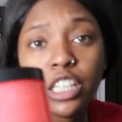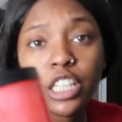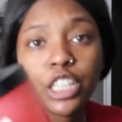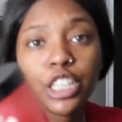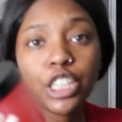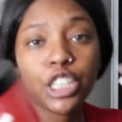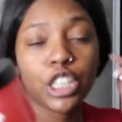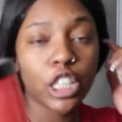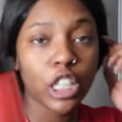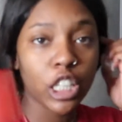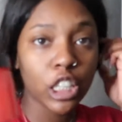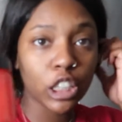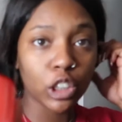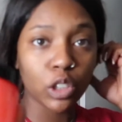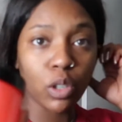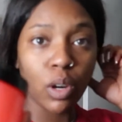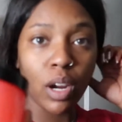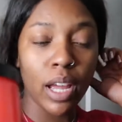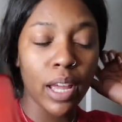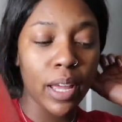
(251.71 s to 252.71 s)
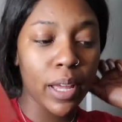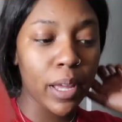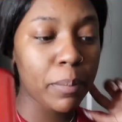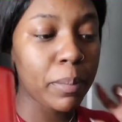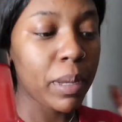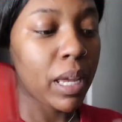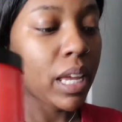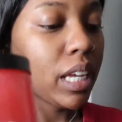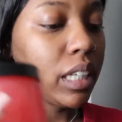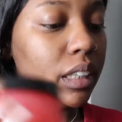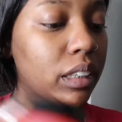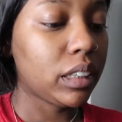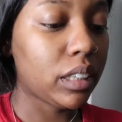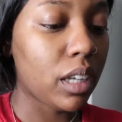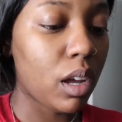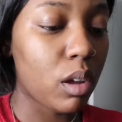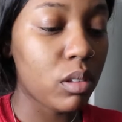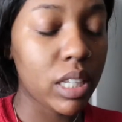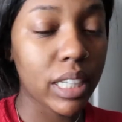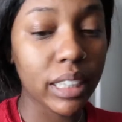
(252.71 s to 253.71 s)
the sugar scrub
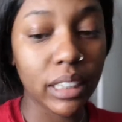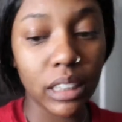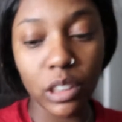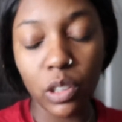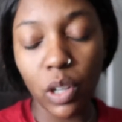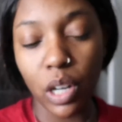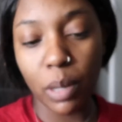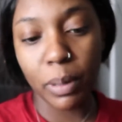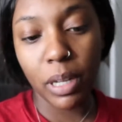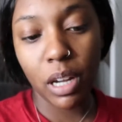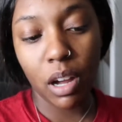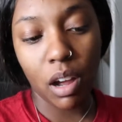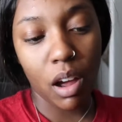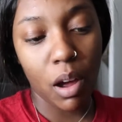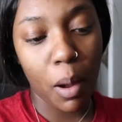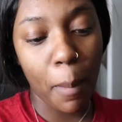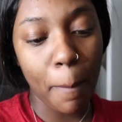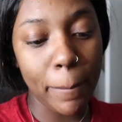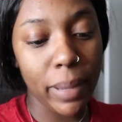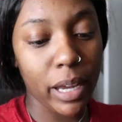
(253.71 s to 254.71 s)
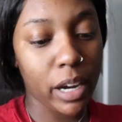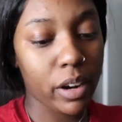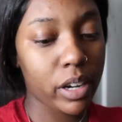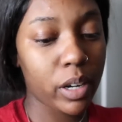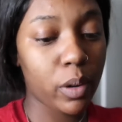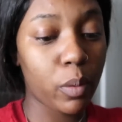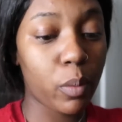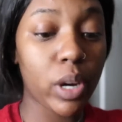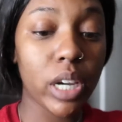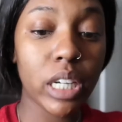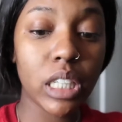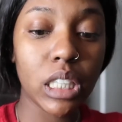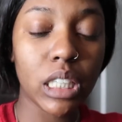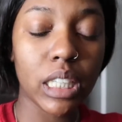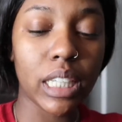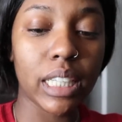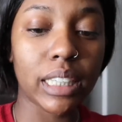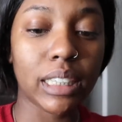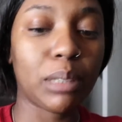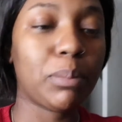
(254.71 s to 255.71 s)
so this is going to be called berry rich
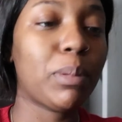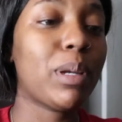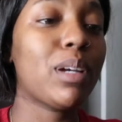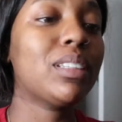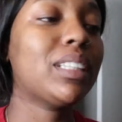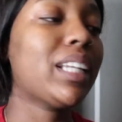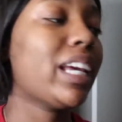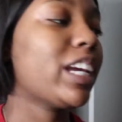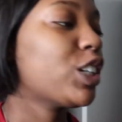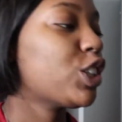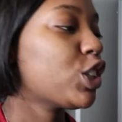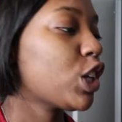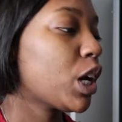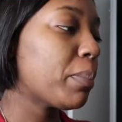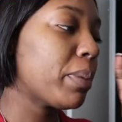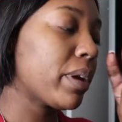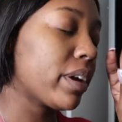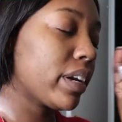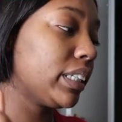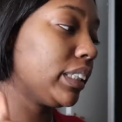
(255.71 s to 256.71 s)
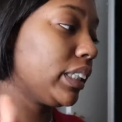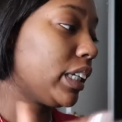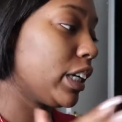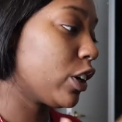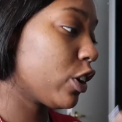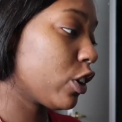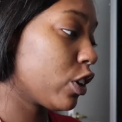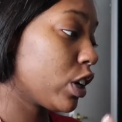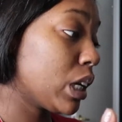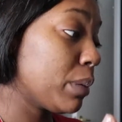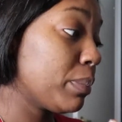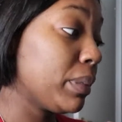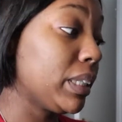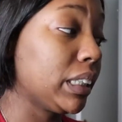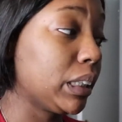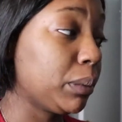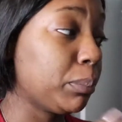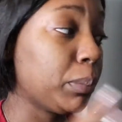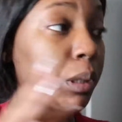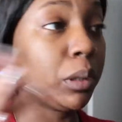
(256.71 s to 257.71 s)
it smells like strawberries and cream it
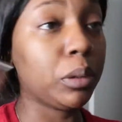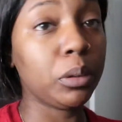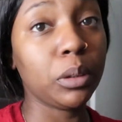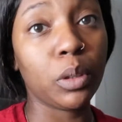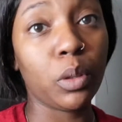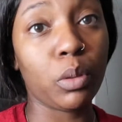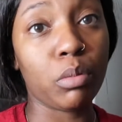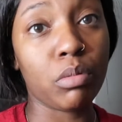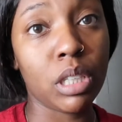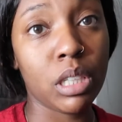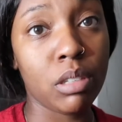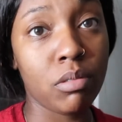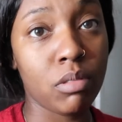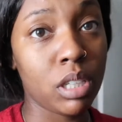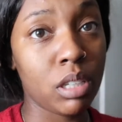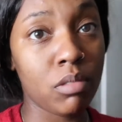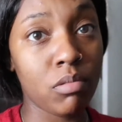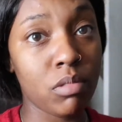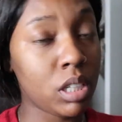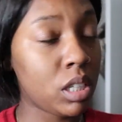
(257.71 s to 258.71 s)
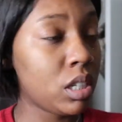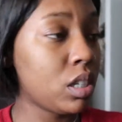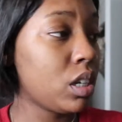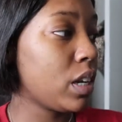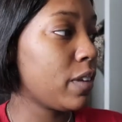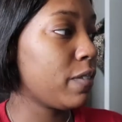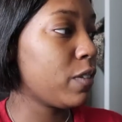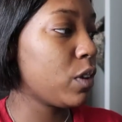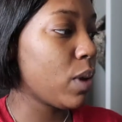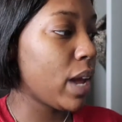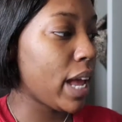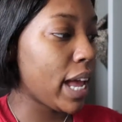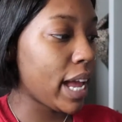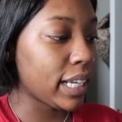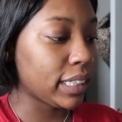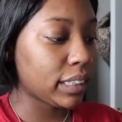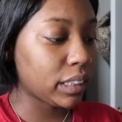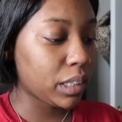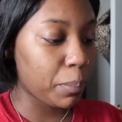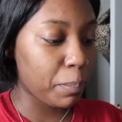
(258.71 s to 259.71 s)
smells really really really good if you
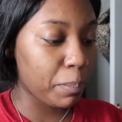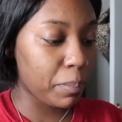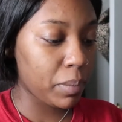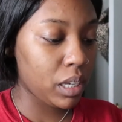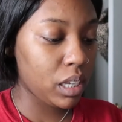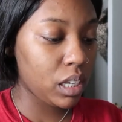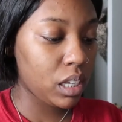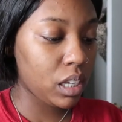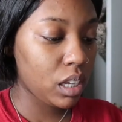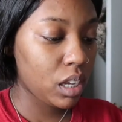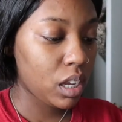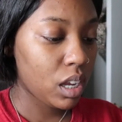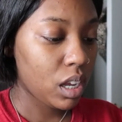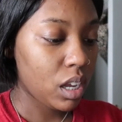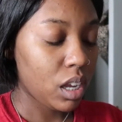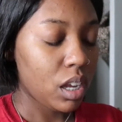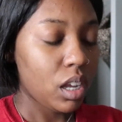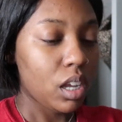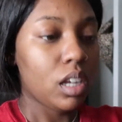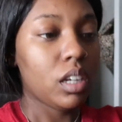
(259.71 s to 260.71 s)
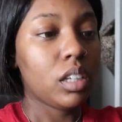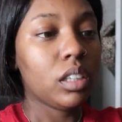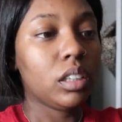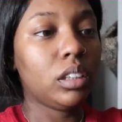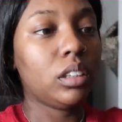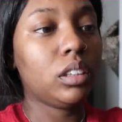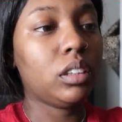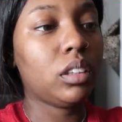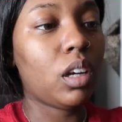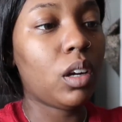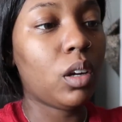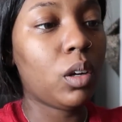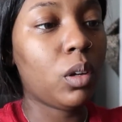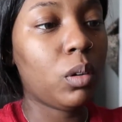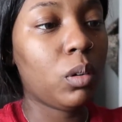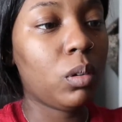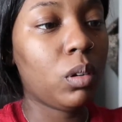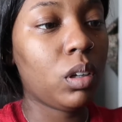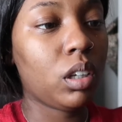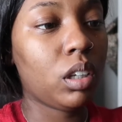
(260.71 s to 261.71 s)
ask me
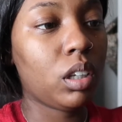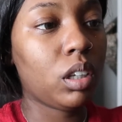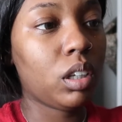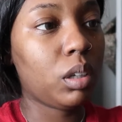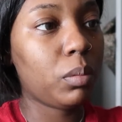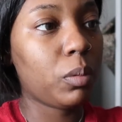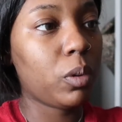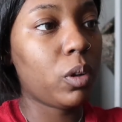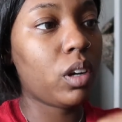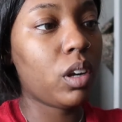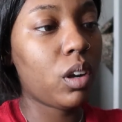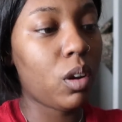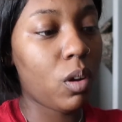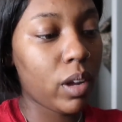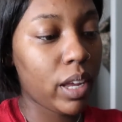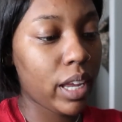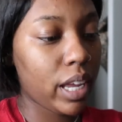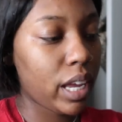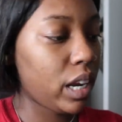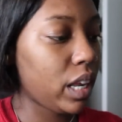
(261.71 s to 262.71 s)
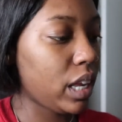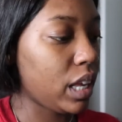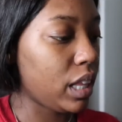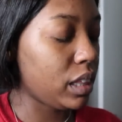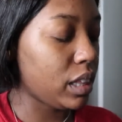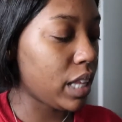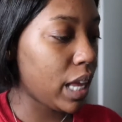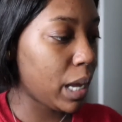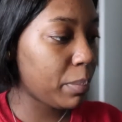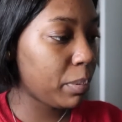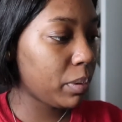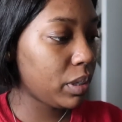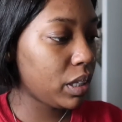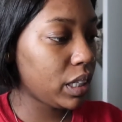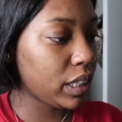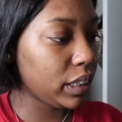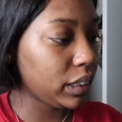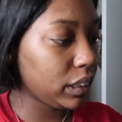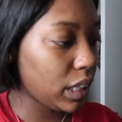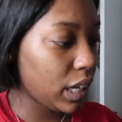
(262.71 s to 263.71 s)
so I'm gonna go ahead and label these